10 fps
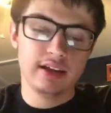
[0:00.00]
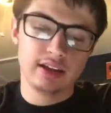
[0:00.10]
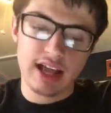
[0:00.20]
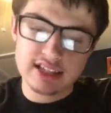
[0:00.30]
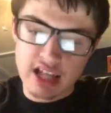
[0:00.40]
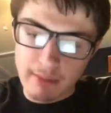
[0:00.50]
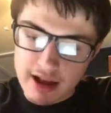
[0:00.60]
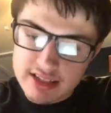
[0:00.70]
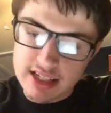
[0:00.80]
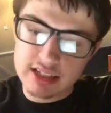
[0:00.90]
Last time
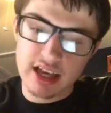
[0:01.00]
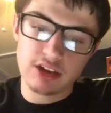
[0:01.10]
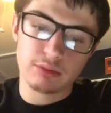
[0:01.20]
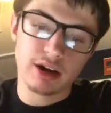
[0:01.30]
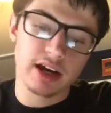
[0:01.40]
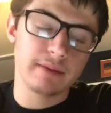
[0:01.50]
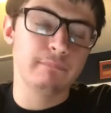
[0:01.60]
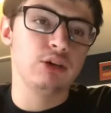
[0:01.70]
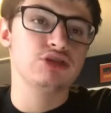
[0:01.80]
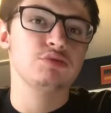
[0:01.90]
I seen Daniel Bryan in
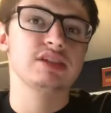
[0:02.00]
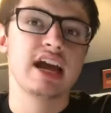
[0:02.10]
person was